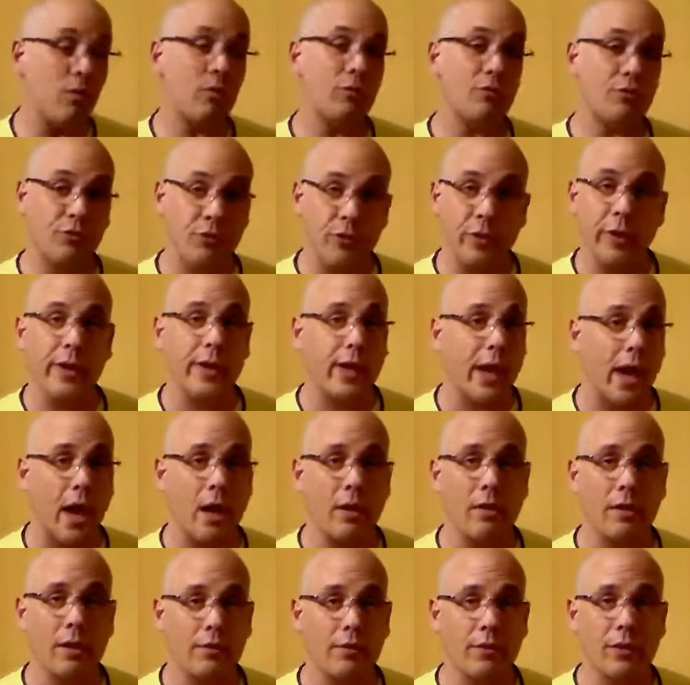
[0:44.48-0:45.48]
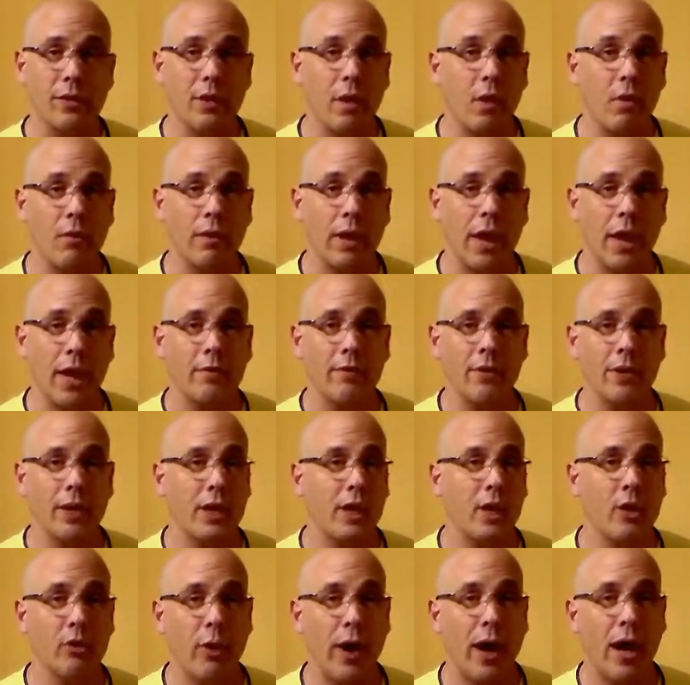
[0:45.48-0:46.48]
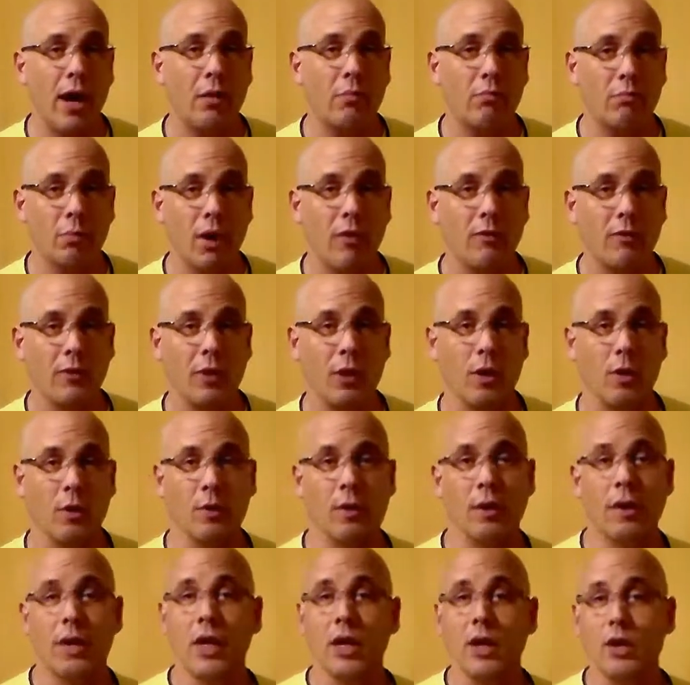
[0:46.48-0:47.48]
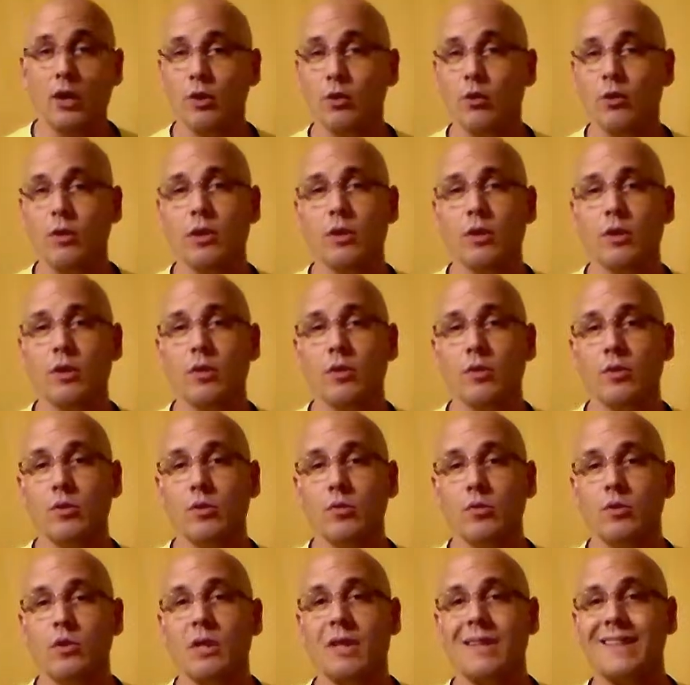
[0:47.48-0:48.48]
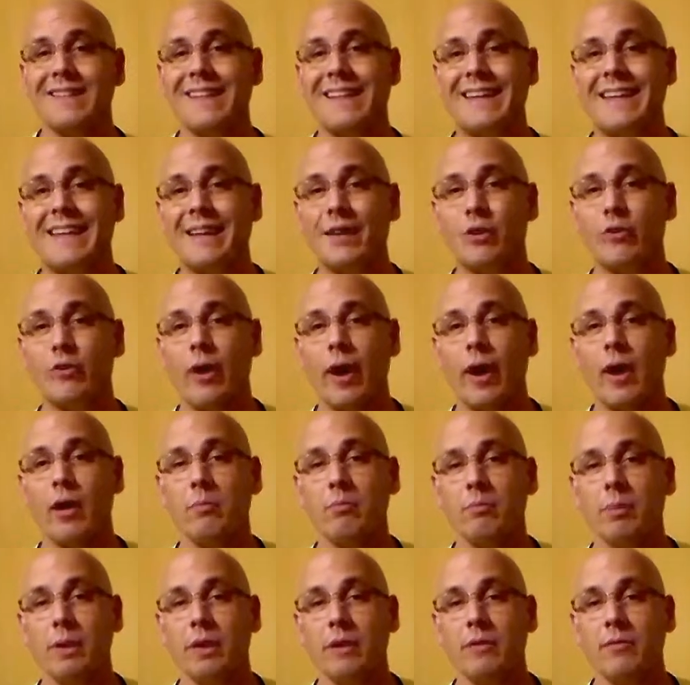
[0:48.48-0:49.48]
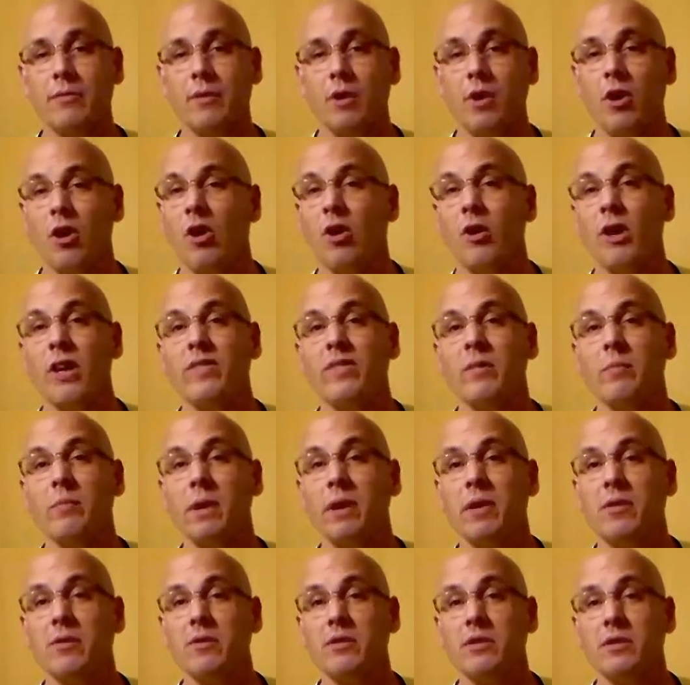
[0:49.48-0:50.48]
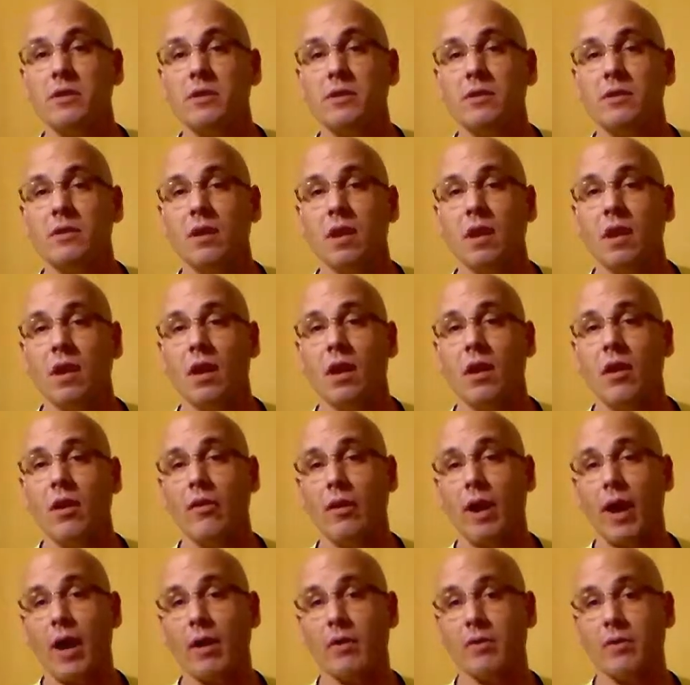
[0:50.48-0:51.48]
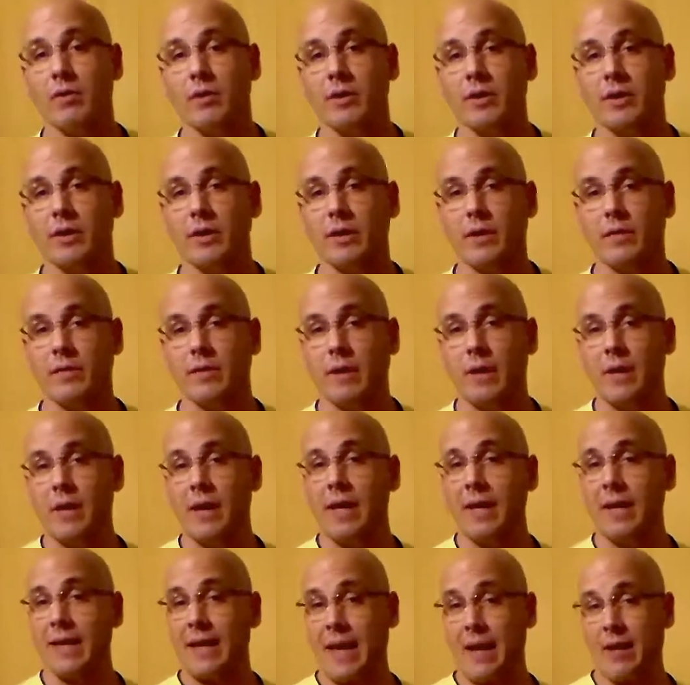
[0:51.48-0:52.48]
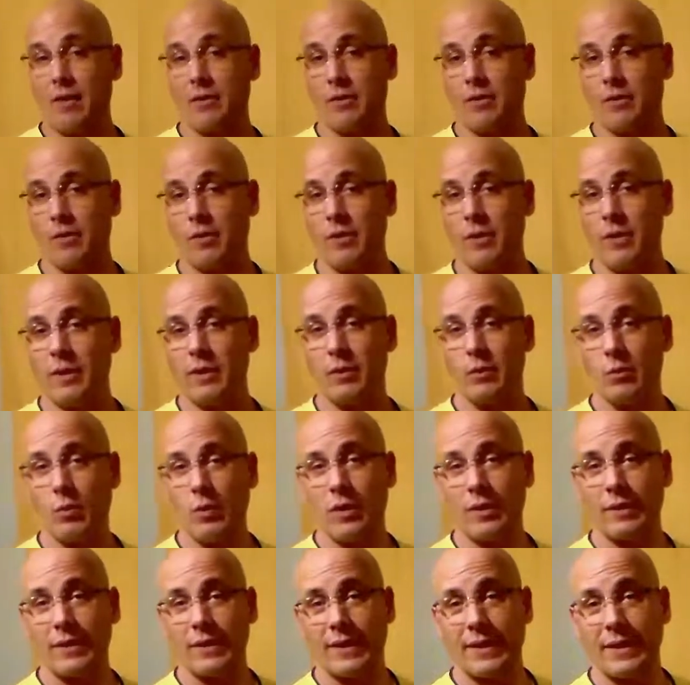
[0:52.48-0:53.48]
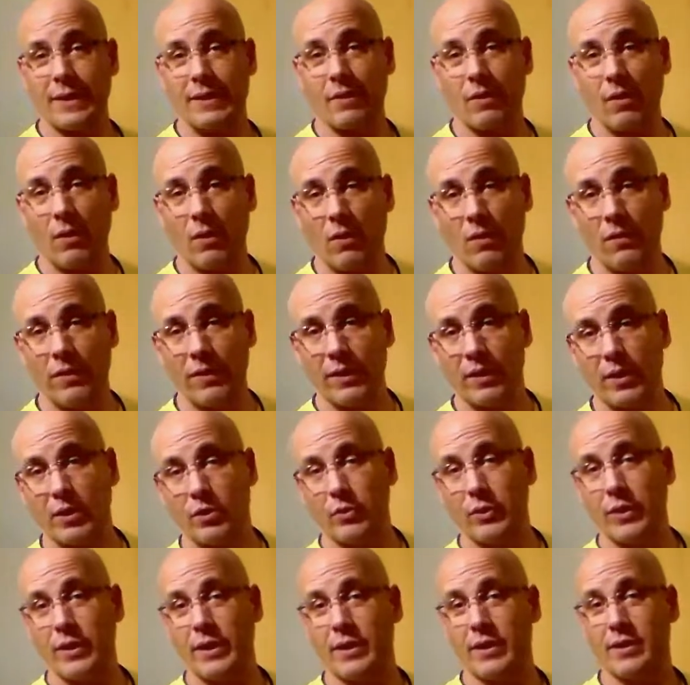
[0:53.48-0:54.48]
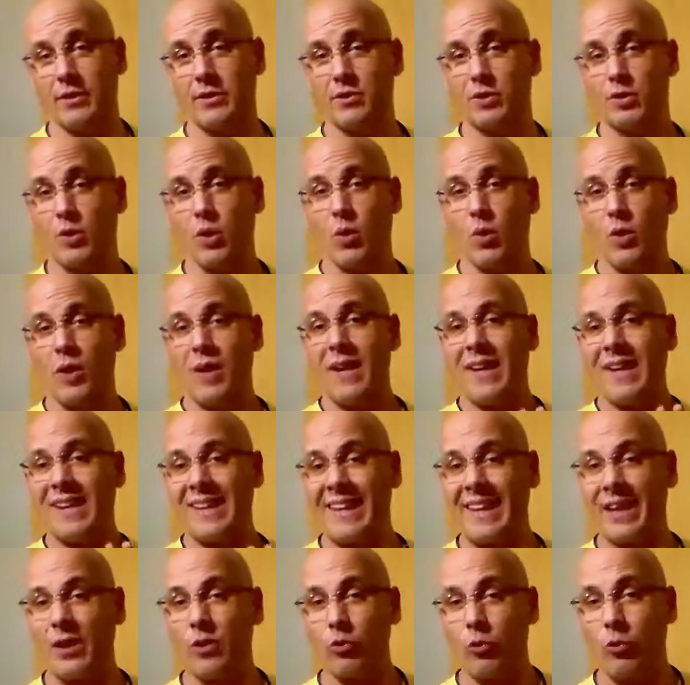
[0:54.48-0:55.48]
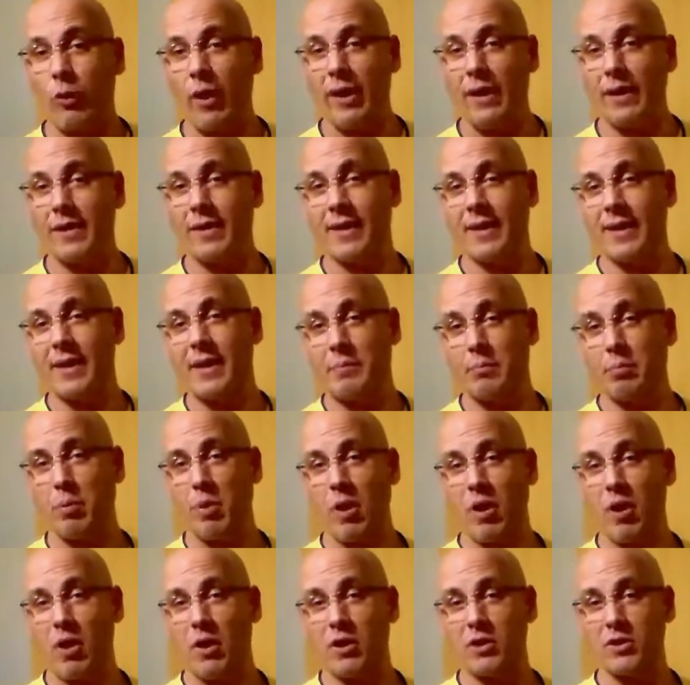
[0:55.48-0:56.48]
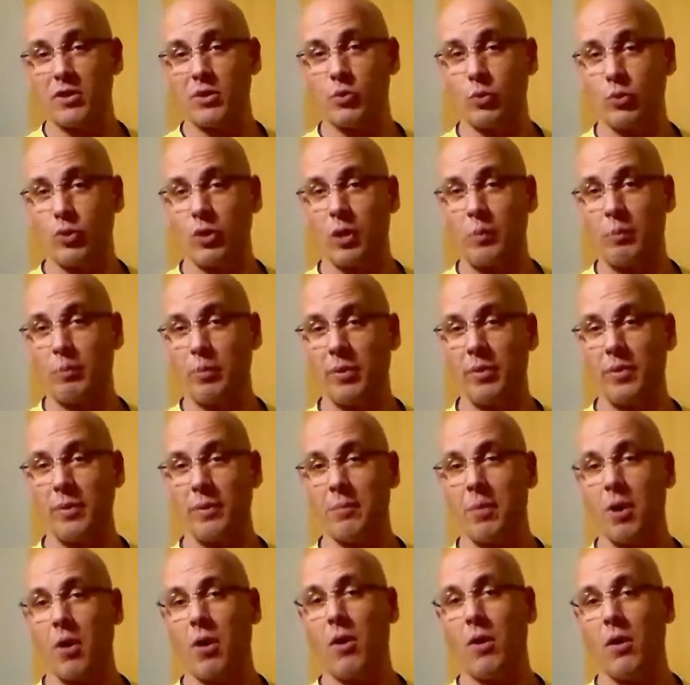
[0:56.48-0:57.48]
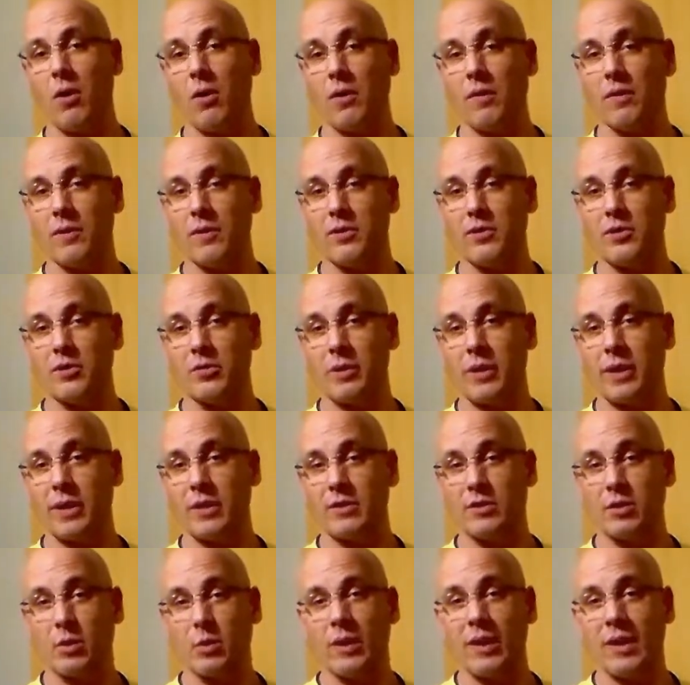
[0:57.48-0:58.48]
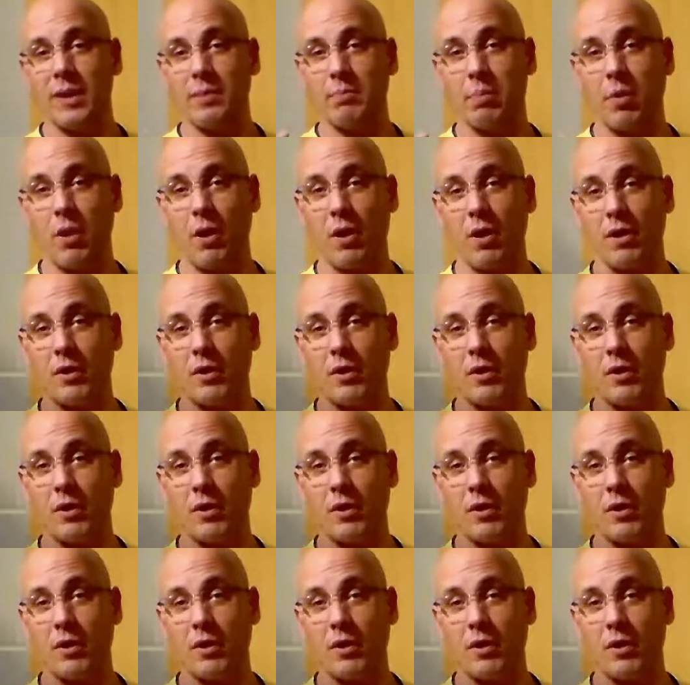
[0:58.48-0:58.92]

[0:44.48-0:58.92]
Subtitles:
don't freak out if you don't have any ground buffalo. You can use lean ground beef, or even better still, ground turkey. Now you're going to want to get all the ingredients, so get ready to hit pause, and we're going to put them all on the screen, so hit